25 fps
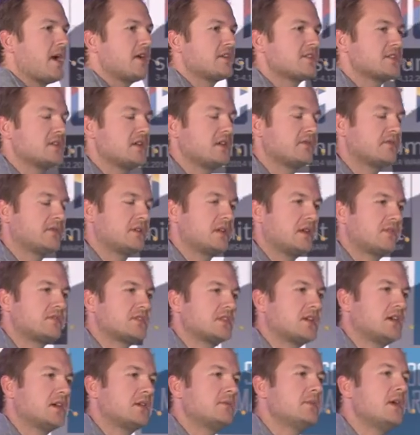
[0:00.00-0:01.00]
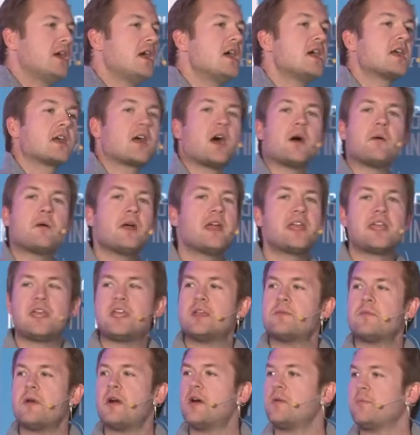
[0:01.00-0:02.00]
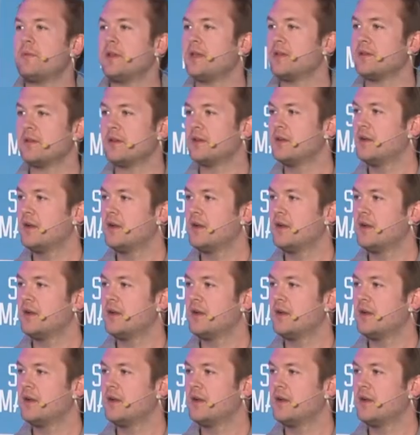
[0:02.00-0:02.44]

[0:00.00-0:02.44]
yourself enough time. Come, email me.